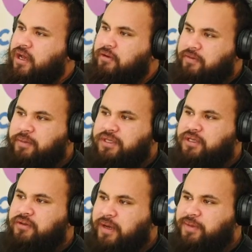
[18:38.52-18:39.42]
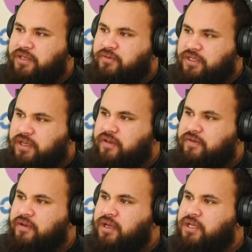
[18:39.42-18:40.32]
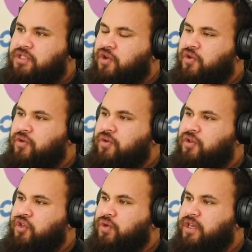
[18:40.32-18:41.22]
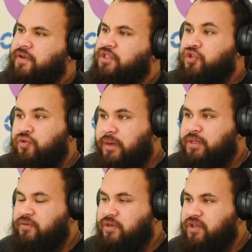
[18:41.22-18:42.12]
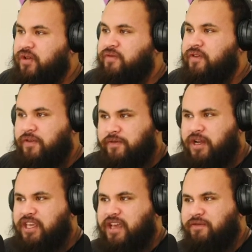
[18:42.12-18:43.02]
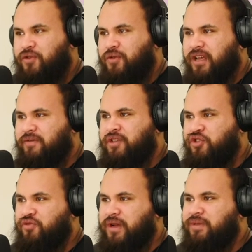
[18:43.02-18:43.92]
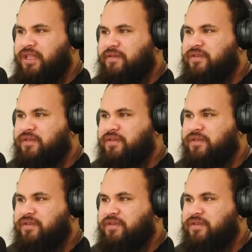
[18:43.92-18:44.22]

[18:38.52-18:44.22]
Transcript: reps in reserve. So you'll give a 2 reps in reserve if you feel like you have 2 reps left.